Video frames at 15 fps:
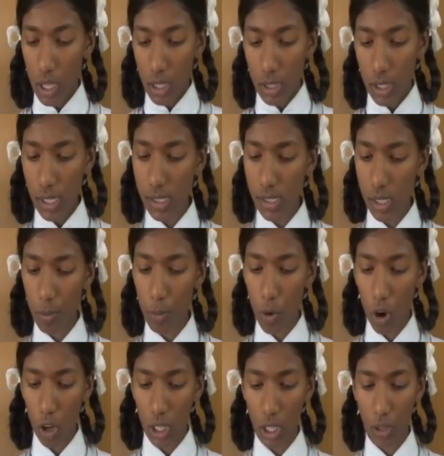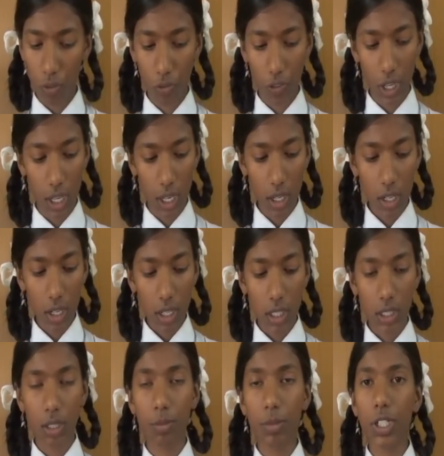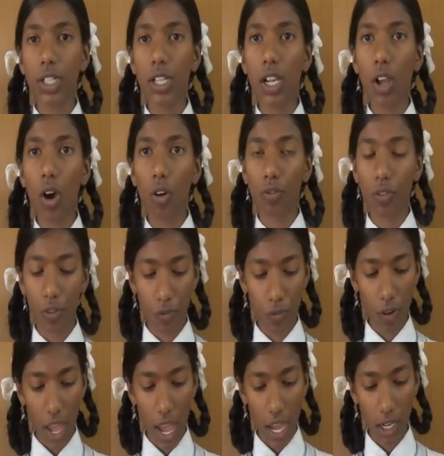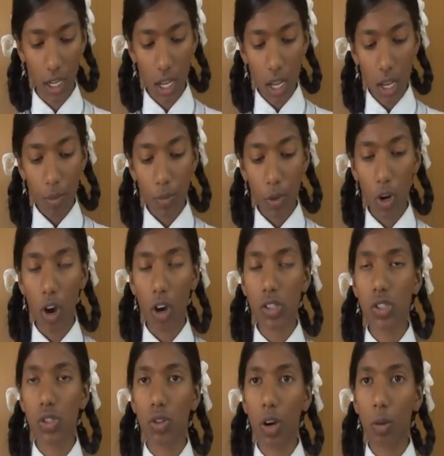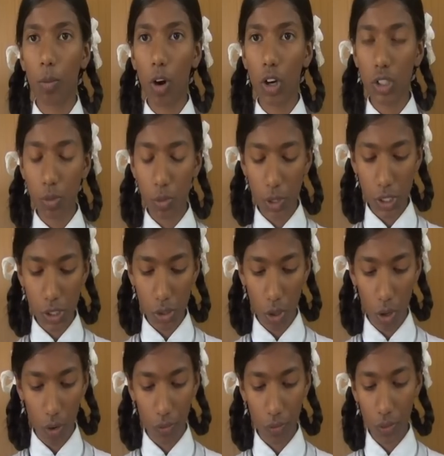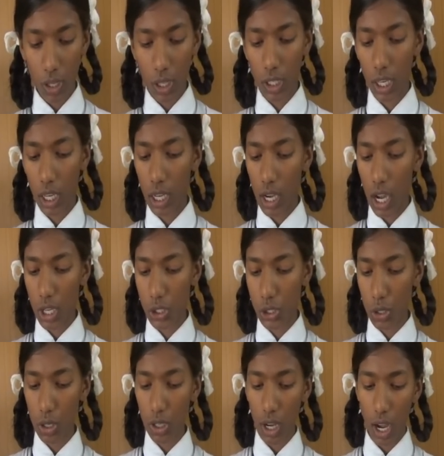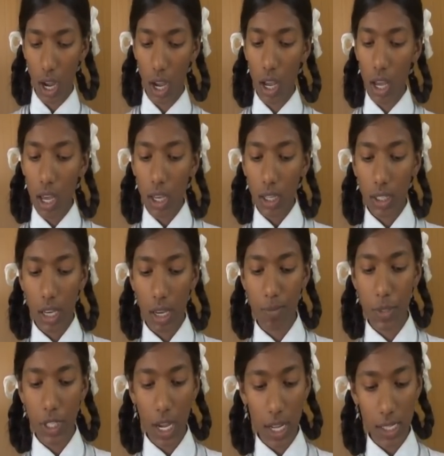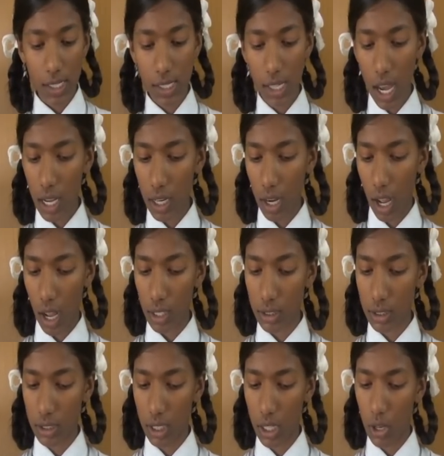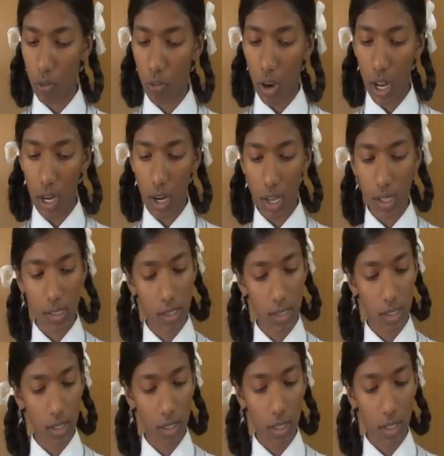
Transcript: This symbolic wheel in the middle of a flag belongs to a monument of King Ashoka kept at Sarnath near Varanasi.